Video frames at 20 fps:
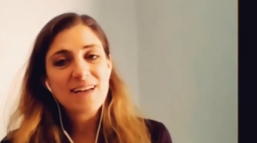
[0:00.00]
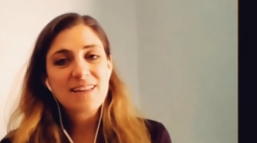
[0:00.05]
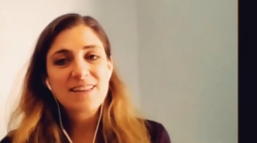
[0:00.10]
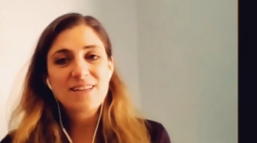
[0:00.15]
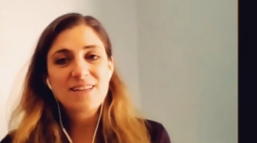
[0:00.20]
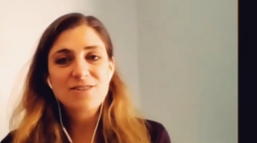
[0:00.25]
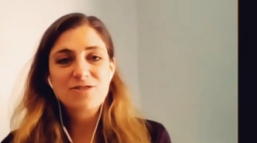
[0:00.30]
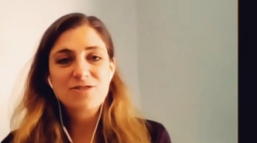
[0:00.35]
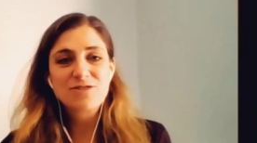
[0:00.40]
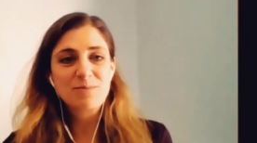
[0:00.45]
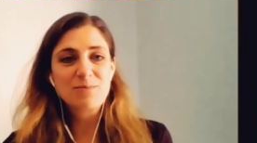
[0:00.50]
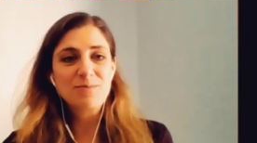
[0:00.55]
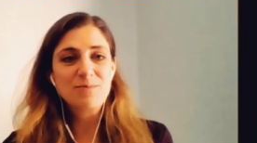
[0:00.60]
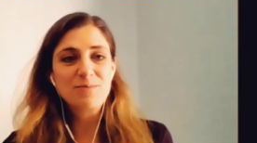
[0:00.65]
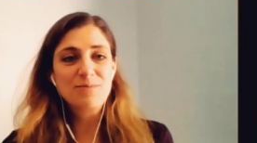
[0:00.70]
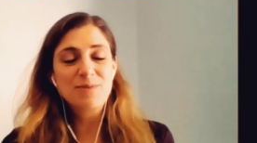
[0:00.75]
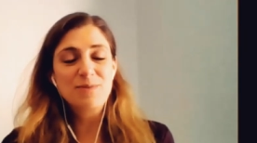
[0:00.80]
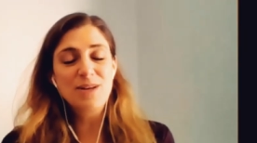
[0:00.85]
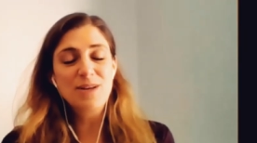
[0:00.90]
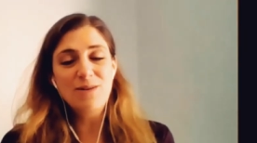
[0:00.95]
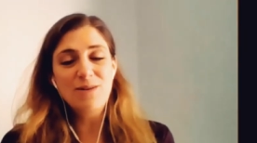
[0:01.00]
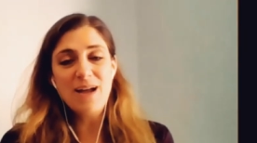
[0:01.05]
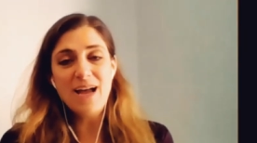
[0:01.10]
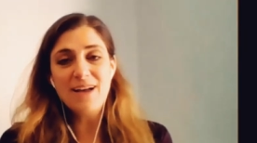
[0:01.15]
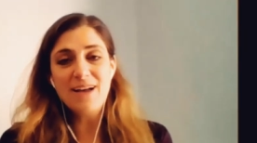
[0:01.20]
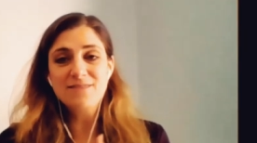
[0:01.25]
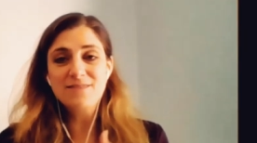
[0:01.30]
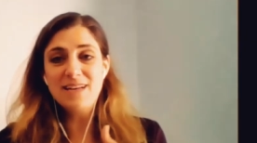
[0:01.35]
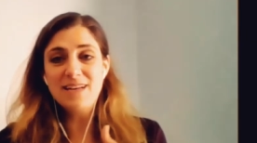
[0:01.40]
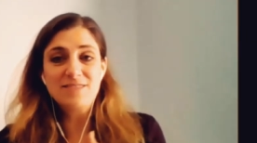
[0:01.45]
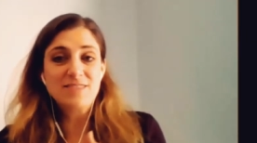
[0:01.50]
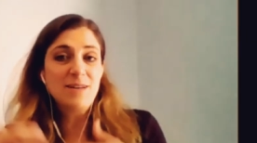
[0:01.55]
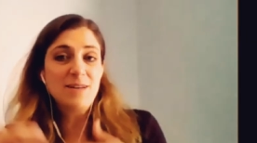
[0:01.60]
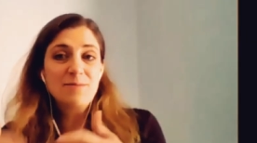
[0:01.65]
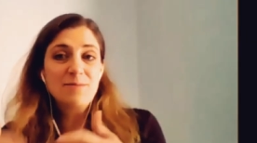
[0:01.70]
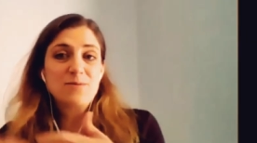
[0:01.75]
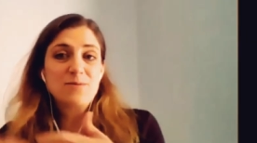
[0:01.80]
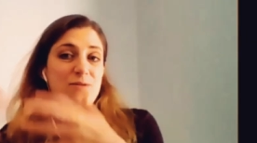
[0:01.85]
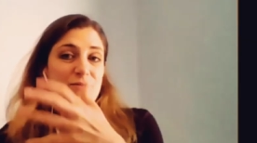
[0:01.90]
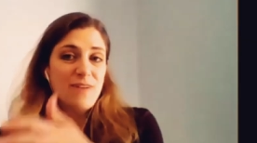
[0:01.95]
that are, you know, has
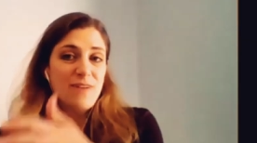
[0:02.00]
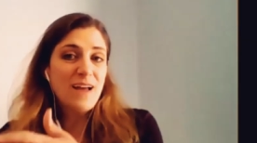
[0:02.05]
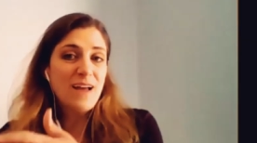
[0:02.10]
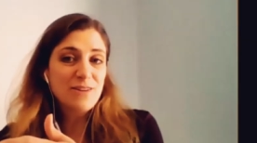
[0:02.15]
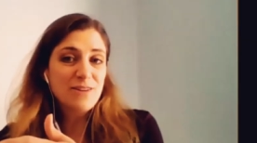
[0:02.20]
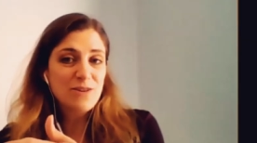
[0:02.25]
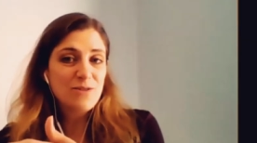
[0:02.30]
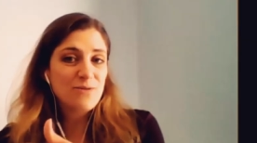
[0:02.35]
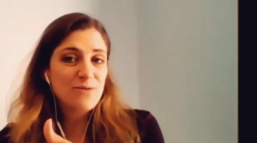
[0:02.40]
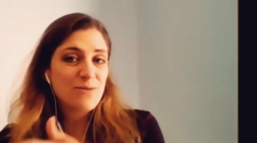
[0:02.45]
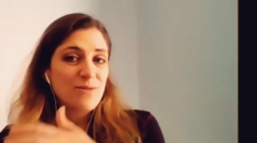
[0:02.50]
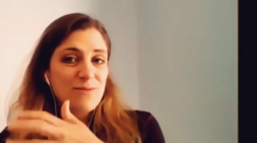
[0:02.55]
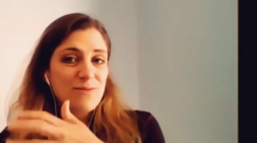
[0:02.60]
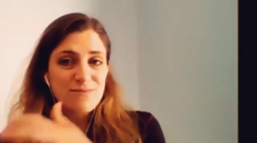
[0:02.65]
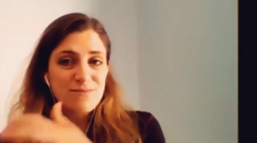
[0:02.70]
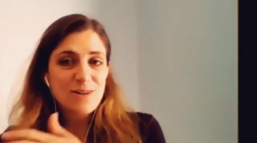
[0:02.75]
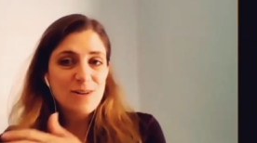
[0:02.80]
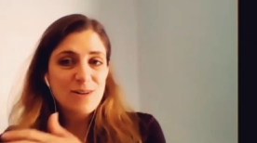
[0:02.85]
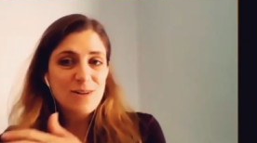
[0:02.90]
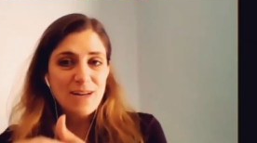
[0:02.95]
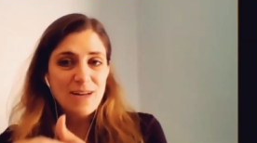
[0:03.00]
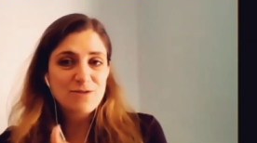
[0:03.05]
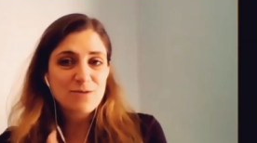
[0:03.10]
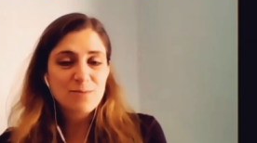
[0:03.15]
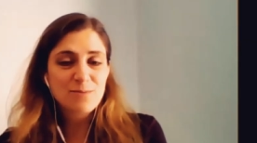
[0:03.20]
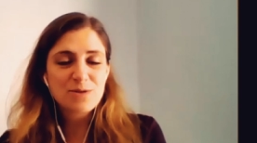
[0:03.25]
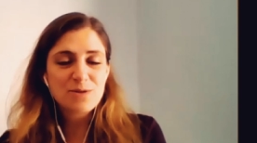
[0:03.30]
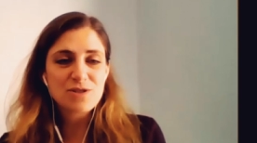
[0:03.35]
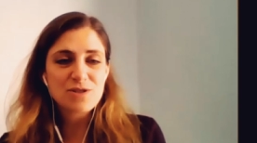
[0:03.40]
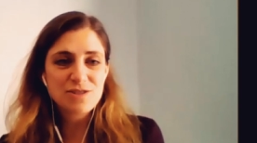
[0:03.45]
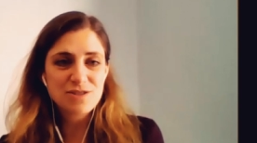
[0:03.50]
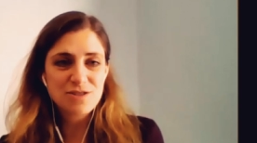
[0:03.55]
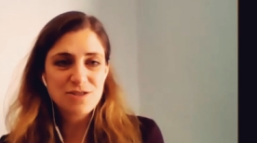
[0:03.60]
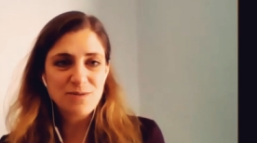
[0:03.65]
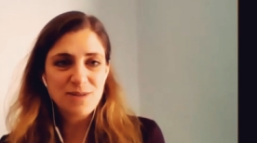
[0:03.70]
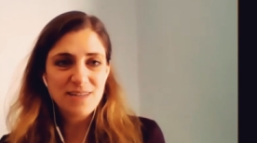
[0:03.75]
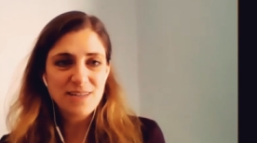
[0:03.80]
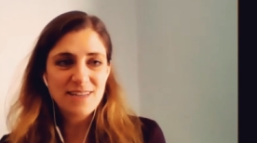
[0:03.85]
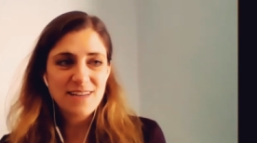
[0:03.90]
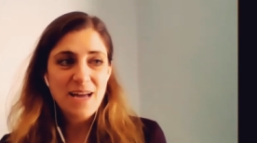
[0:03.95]
some sort of value, you know, attribution to
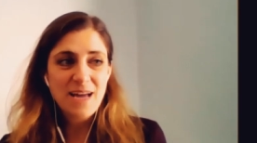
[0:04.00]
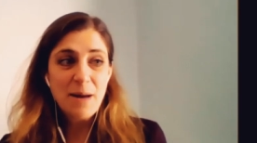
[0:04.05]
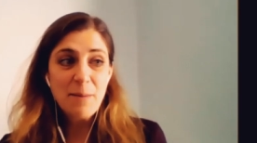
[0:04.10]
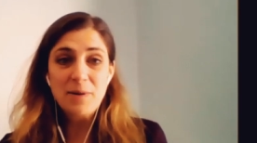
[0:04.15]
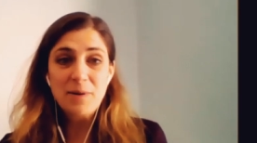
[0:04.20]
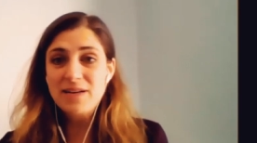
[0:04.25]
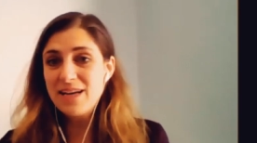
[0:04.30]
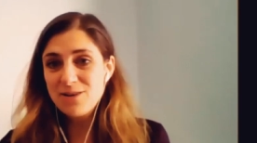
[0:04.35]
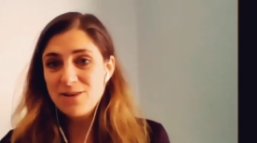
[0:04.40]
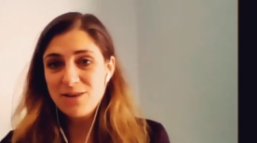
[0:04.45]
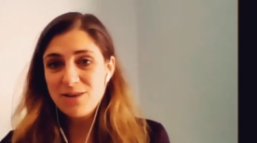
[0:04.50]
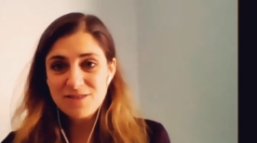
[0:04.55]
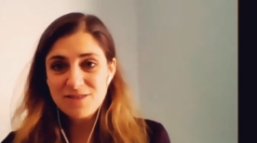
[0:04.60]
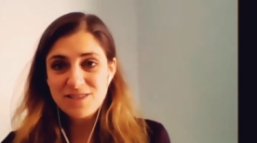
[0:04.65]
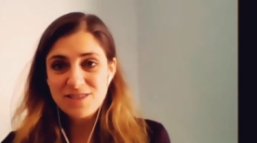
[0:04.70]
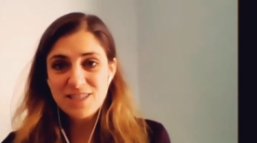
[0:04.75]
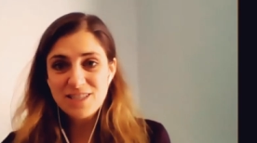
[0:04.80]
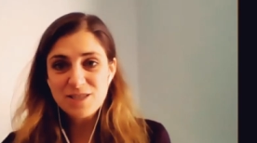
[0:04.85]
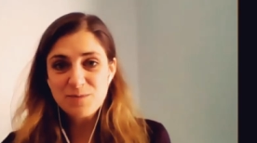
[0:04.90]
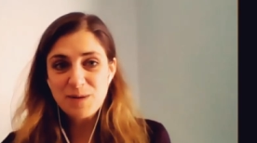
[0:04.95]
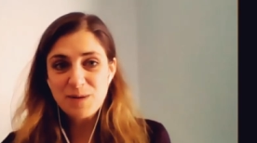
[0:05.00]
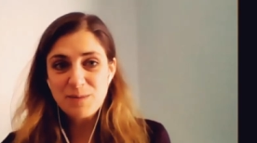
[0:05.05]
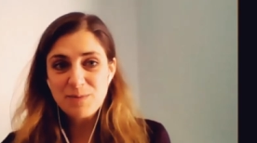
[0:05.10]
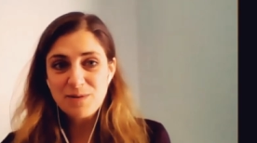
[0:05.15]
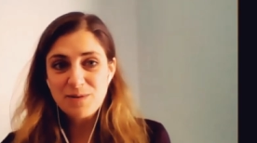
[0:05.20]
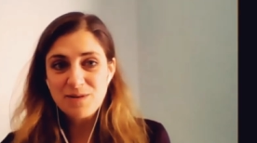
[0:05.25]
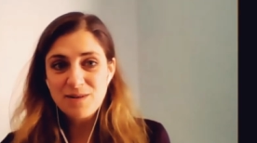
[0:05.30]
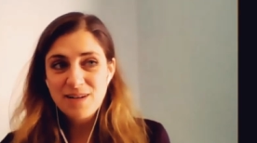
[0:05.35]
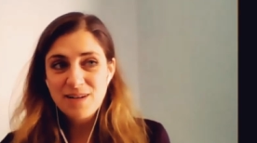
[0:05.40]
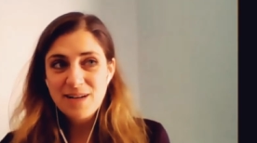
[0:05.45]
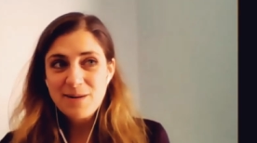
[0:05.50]
it. But now you have to teach people